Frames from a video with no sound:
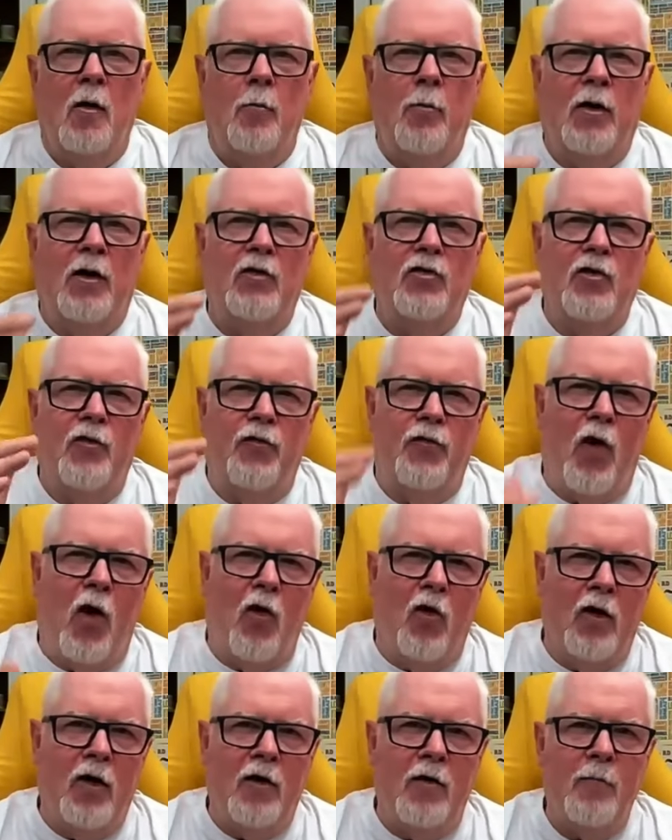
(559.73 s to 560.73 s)
But as a
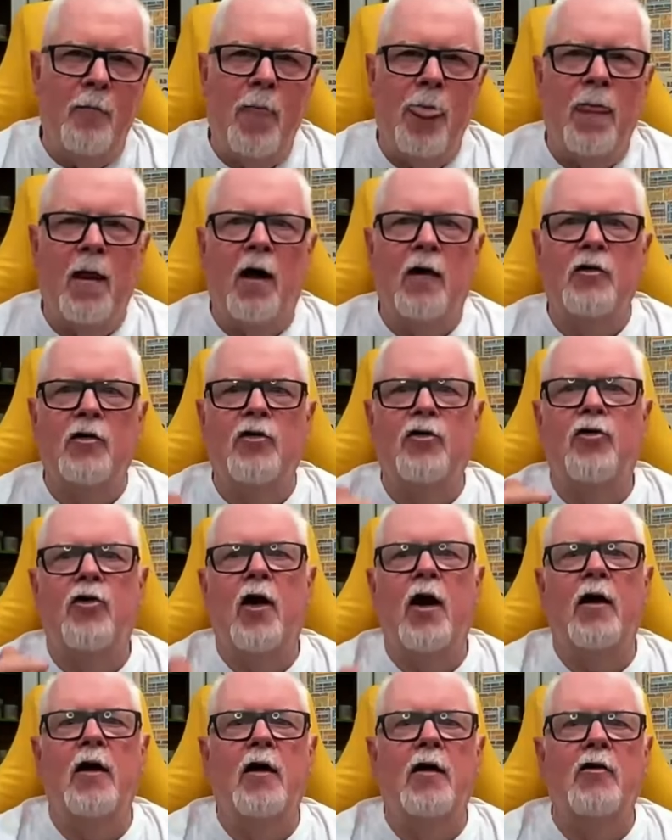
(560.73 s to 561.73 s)
foreigner, as a
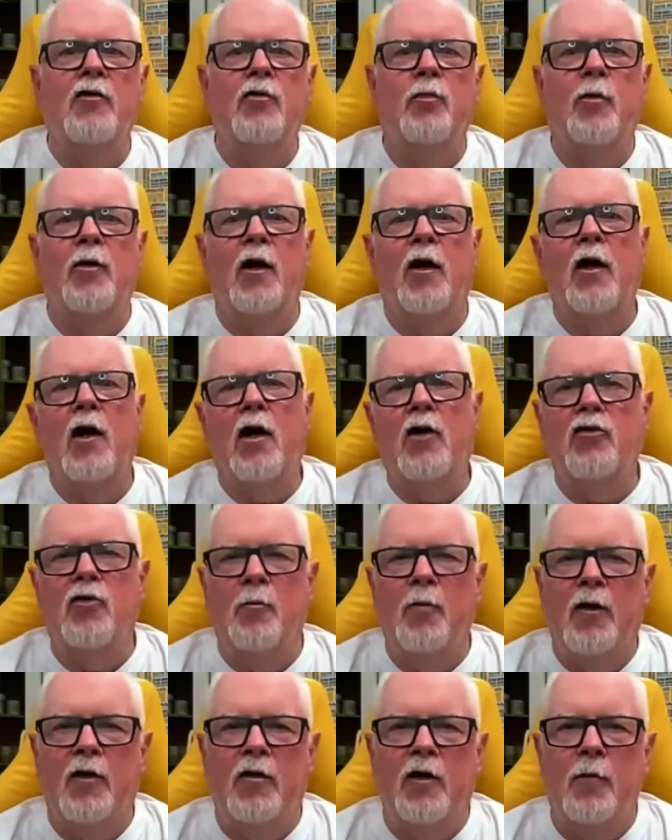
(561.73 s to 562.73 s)
stranac with a larger
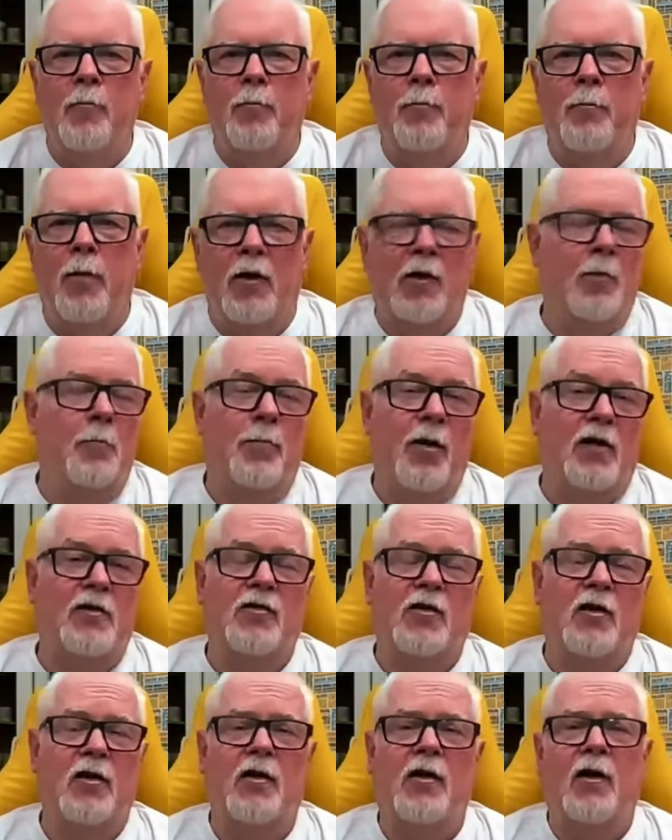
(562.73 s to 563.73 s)
monthly
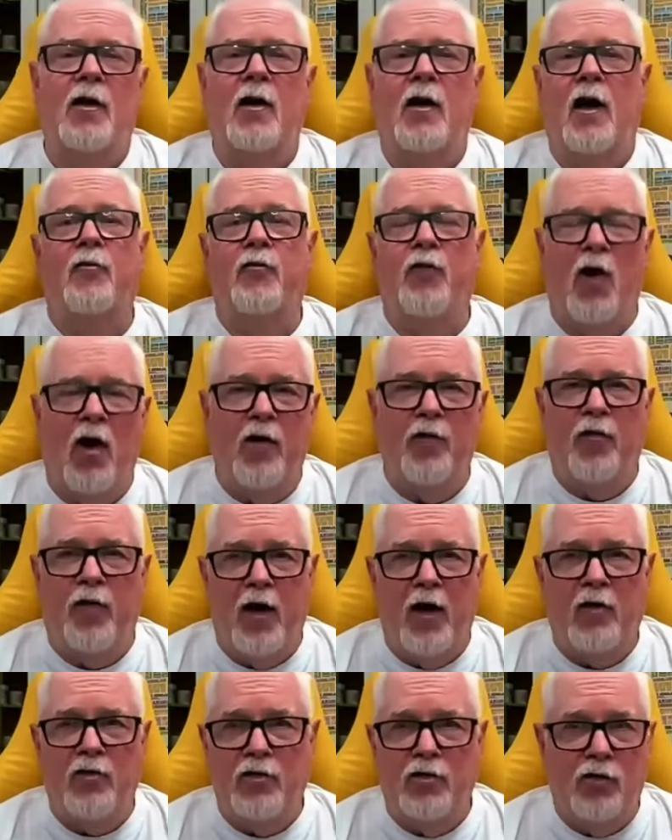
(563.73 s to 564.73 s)
budget,
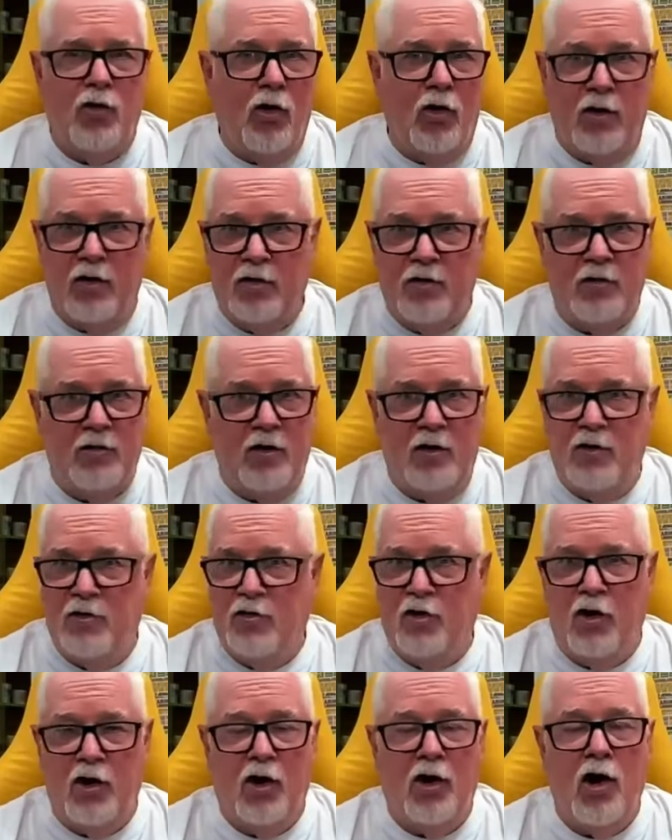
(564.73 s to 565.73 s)
$5,000
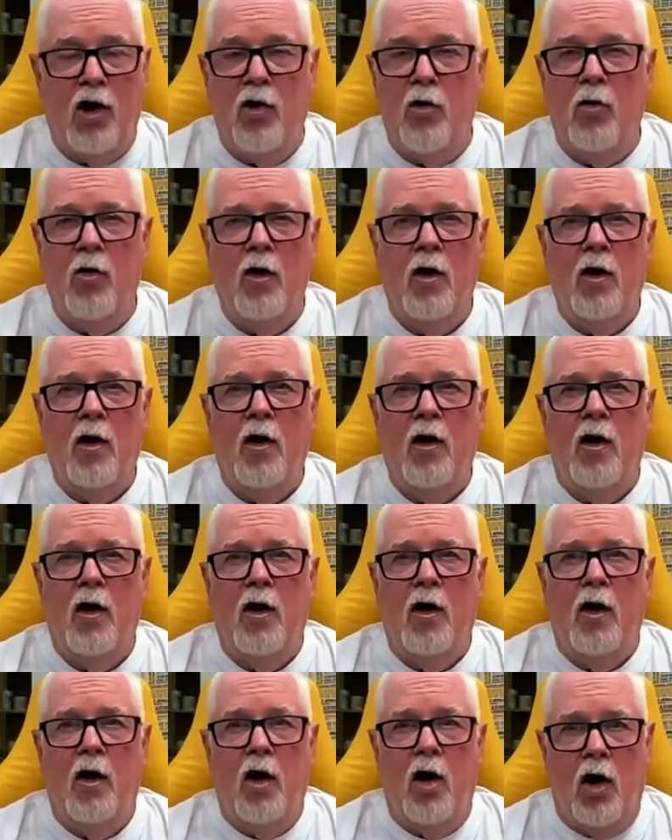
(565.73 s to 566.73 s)
is going to go
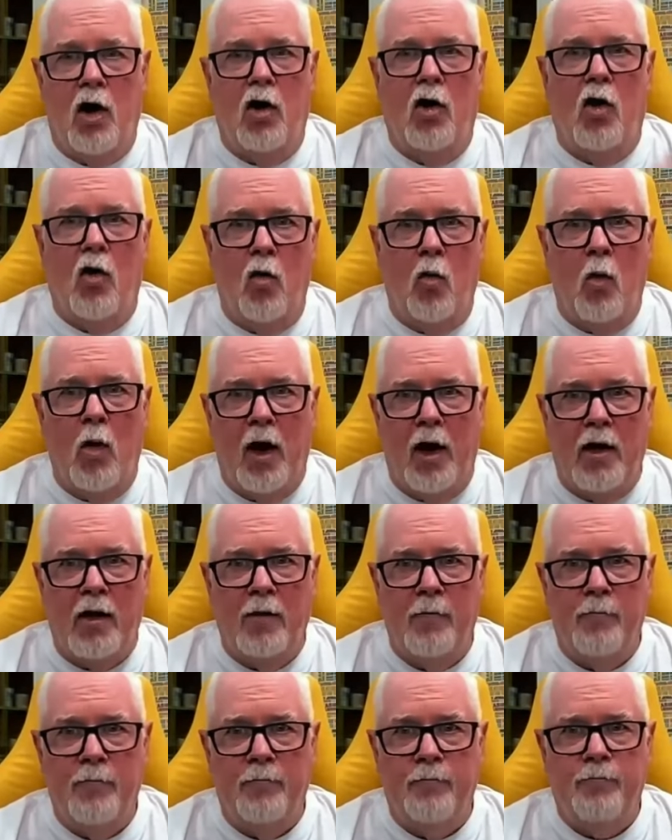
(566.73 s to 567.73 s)
a long
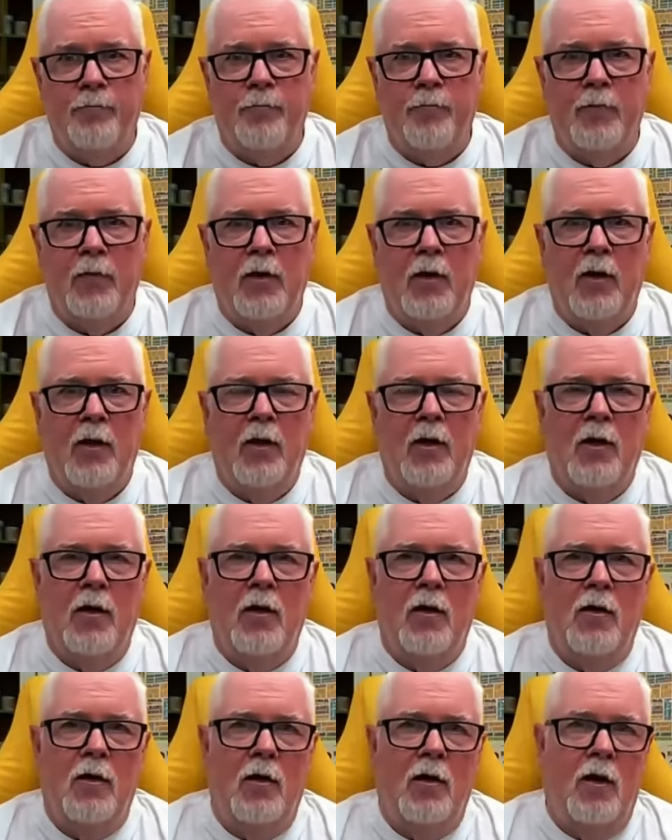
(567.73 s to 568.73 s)
way.
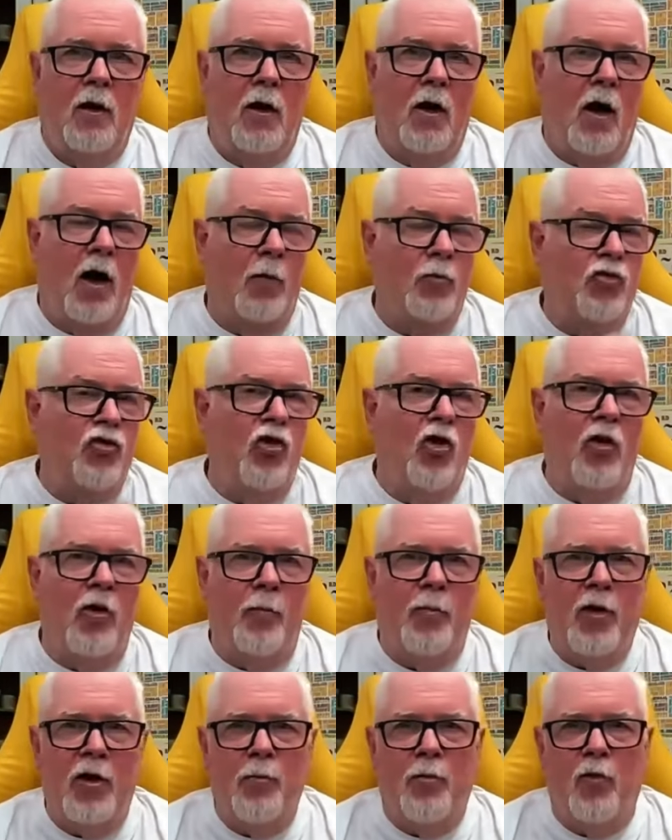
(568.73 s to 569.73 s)
I'm sure
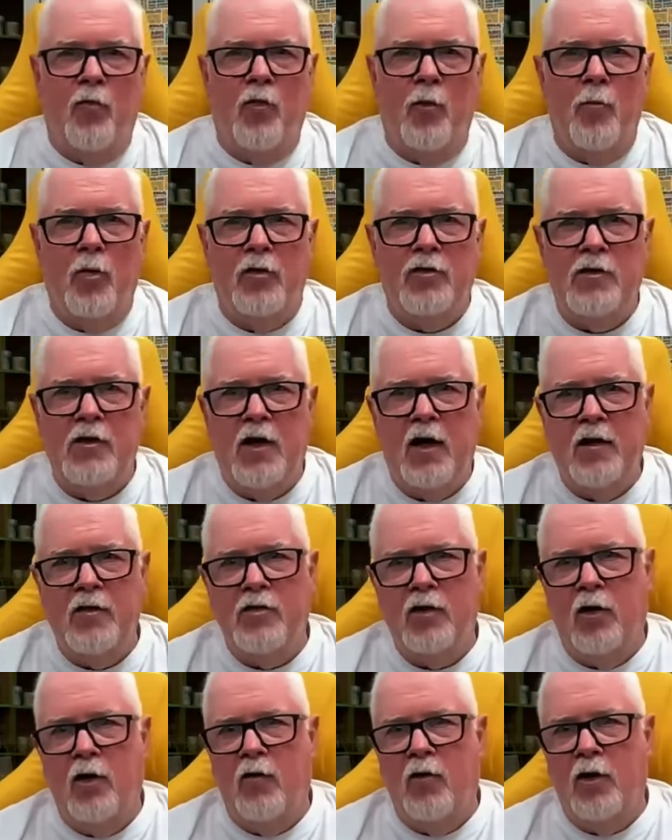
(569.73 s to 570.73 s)
the people from Bosnia and
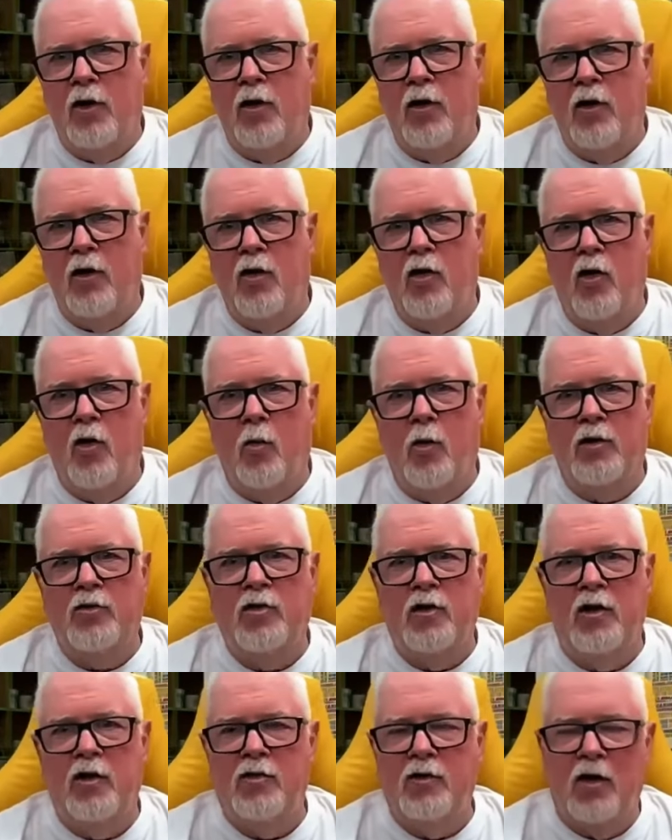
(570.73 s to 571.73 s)
Herzegovina who are
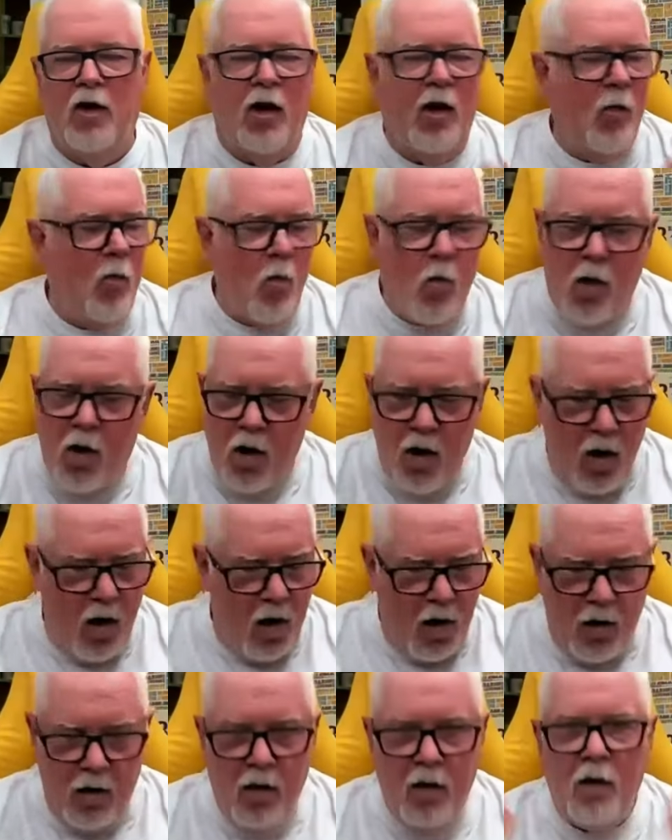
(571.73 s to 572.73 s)
watching this are going,
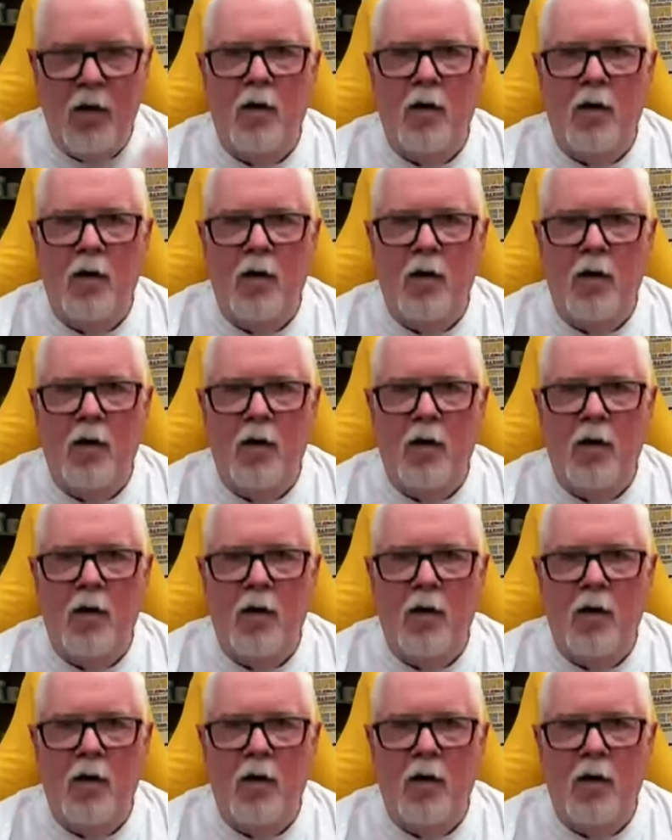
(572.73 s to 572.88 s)
what?